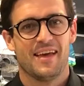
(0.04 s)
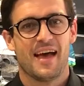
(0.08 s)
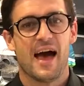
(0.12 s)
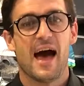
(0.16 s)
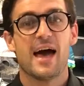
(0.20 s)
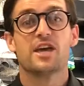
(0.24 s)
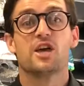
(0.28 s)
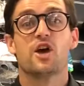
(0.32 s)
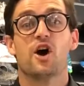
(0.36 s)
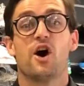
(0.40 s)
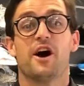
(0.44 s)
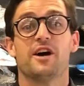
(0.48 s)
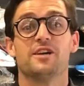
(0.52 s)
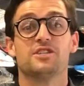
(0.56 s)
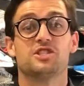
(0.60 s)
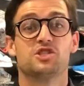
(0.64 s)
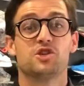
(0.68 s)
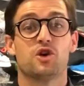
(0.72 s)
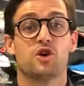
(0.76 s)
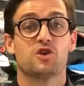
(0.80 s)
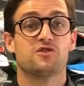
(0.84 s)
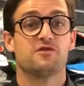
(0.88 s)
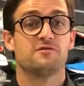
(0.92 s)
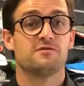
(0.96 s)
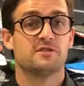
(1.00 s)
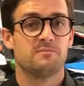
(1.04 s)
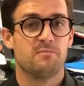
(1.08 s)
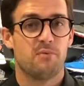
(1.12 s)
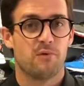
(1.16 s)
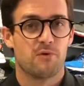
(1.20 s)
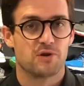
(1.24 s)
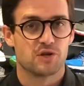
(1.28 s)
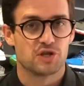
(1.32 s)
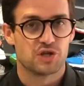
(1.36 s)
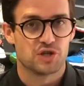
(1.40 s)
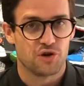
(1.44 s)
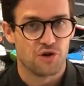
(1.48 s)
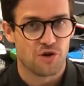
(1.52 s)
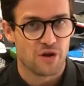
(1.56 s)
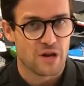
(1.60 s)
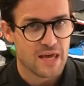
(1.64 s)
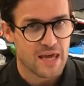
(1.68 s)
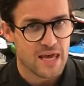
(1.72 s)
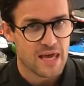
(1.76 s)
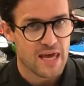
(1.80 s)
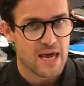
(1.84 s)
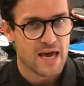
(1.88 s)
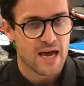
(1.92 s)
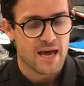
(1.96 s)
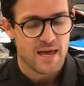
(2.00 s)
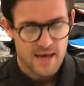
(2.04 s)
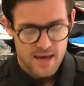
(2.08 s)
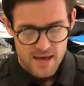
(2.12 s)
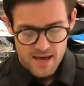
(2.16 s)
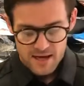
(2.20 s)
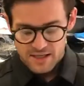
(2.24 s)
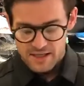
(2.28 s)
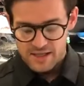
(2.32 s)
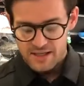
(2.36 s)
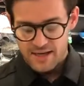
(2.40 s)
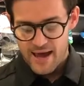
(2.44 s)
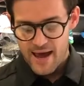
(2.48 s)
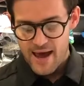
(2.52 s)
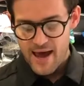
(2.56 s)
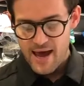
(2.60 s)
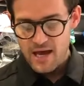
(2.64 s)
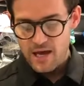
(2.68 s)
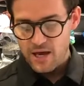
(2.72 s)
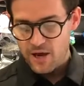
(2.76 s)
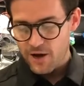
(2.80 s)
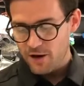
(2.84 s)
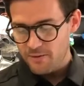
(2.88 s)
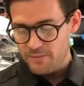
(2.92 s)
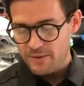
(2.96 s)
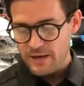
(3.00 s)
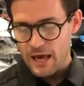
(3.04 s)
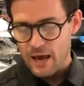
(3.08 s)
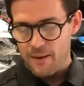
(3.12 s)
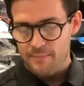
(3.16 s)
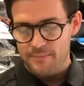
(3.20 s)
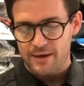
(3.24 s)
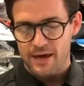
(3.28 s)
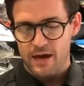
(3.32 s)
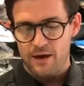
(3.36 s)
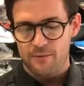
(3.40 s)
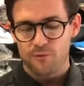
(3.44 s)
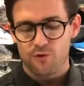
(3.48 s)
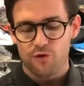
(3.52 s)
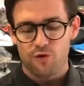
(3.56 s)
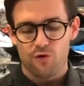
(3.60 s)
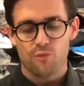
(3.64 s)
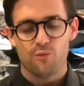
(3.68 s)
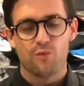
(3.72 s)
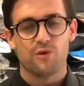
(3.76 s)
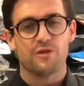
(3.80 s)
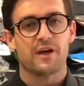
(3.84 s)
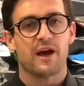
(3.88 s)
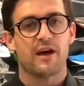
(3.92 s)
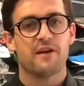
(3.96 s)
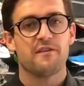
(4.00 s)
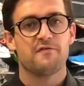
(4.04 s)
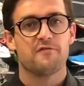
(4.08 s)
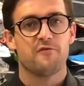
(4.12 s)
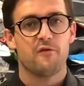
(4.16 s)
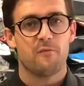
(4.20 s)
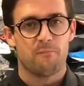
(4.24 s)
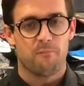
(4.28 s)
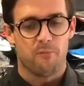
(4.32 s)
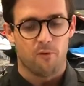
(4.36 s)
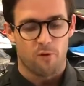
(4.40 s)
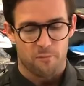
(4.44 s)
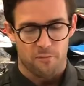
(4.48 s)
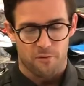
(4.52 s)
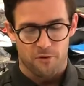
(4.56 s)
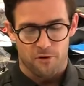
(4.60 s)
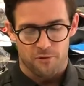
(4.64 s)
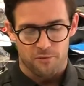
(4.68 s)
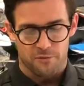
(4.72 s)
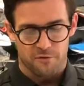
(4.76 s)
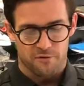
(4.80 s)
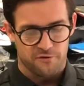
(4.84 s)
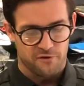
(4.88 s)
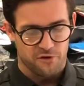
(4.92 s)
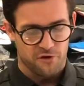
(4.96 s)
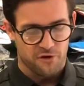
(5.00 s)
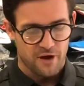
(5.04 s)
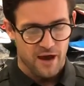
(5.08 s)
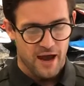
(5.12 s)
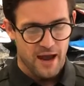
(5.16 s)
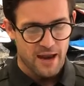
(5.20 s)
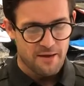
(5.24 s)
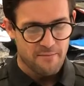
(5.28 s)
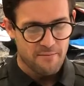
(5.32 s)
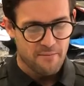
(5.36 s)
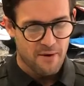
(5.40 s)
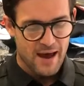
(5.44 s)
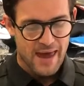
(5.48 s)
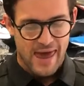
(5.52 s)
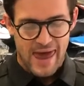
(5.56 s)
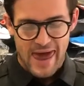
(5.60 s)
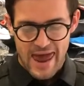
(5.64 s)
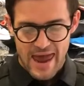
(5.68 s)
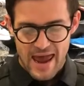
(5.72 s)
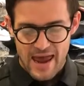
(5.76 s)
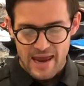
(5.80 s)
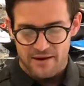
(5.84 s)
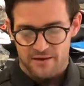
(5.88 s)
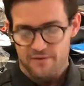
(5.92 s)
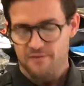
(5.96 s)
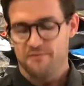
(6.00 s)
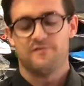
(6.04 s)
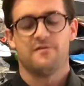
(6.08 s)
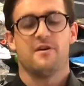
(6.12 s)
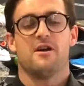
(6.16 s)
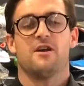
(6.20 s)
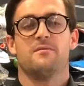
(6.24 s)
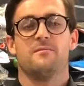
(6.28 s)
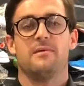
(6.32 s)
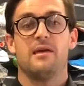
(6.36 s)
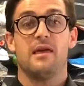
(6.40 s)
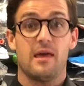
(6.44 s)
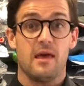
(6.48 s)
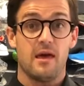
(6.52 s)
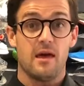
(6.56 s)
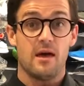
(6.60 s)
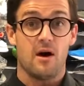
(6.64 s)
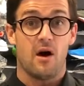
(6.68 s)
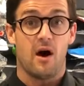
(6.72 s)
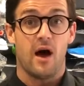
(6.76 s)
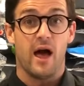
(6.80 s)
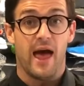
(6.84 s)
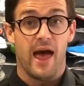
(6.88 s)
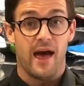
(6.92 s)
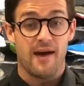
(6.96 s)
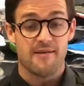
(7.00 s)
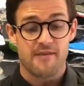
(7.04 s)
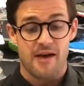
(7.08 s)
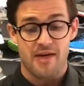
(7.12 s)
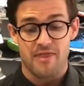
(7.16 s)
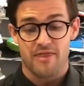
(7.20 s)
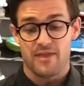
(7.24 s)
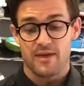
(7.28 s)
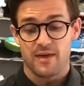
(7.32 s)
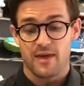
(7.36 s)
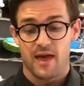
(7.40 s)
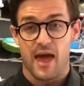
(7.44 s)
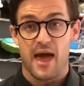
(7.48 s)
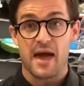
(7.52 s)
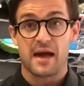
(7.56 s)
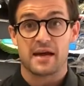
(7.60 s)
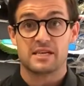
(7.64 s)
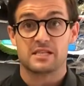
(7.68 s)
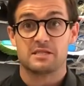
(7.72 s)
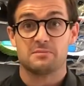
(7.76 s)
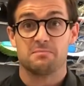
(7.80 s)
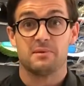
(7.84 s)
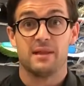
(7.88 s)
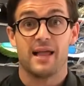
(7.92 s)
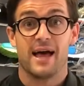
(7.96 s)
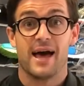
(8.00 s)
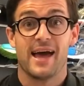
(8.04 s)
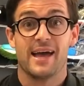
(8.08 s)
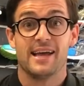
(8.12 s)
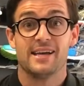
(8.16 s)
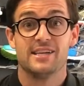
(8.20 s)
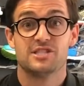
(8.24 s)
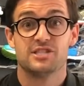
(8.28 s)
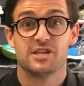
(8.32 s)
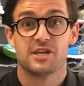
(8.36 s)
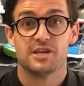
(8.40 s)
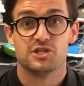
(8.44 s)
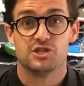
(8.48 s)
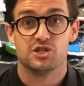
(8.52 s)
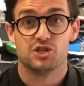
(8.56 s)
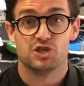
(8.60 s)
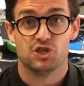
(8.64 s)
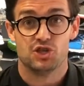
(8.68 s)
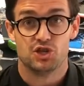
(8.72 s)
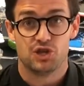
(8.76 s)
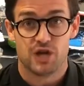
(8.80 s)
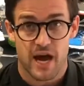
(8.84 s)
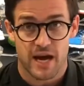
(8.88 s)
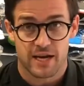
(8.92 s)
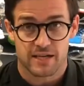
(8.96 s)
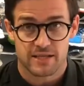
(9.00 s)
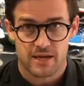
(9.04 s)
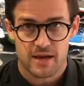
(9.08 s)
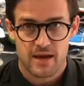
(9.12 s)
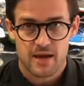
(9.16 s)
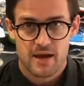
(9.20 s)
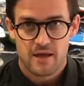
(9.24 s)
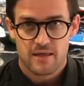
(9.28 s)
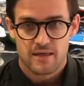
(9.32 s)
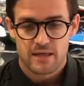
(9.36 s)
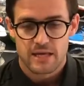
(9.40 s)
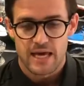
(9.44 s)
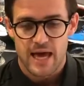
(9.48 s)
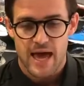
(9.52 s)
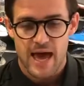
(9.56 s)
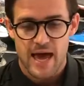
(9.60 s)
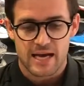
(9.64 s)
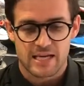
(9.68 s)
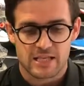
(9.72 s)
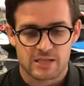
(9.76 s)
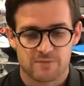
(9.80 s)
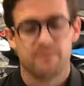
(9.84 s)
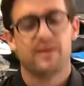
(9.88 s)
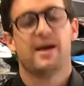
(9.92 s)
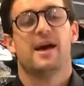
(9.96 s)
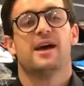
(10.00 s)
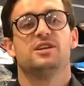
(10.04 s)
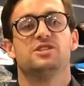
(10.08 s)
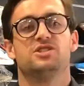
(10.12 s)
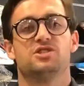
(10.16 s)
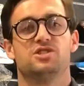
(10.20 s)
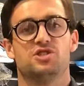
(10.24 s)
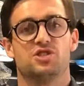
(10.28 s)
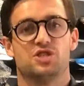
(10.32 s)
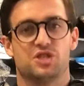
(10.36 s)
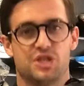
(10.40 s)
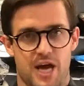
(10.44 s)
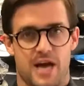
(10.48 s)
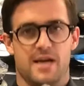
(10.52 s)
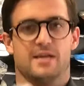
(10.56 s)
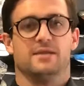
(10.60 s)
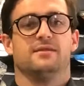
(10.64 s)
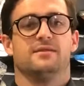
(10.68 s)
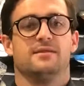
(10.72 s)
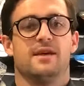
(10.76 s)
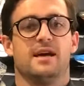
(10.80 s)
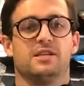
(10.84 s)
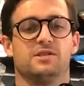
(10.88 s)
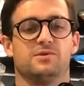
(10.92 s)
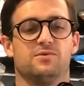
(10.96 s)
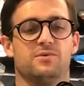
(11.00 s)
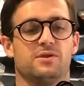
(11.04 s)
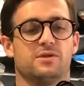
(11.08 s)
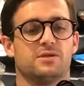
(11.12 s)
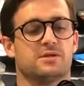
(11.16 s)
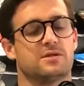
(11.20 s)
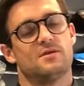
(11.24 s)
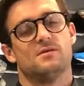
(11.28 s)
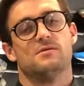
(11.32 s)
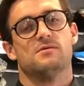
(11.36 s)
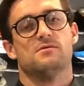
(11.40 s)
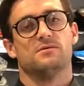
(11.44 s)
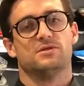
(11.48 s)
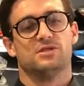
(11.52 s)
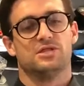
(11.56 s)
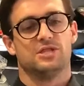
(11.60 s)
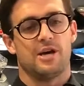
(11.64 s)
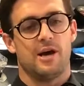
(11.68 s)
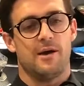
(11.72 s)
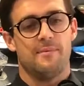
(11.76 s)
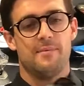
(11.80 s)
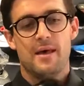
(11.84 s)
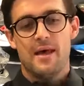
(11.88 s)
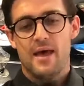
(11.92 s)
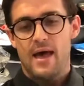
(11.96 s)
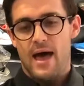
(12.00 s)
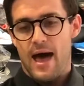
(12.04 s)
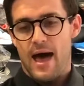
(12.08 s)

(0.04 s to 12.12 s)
Hey guys, Josh from Sportitude here. Today, going to be coming at you with a football boot review, and in my hand in front of me here, I have the XBlades Jet. The XBlades Jet, that's what it's called. So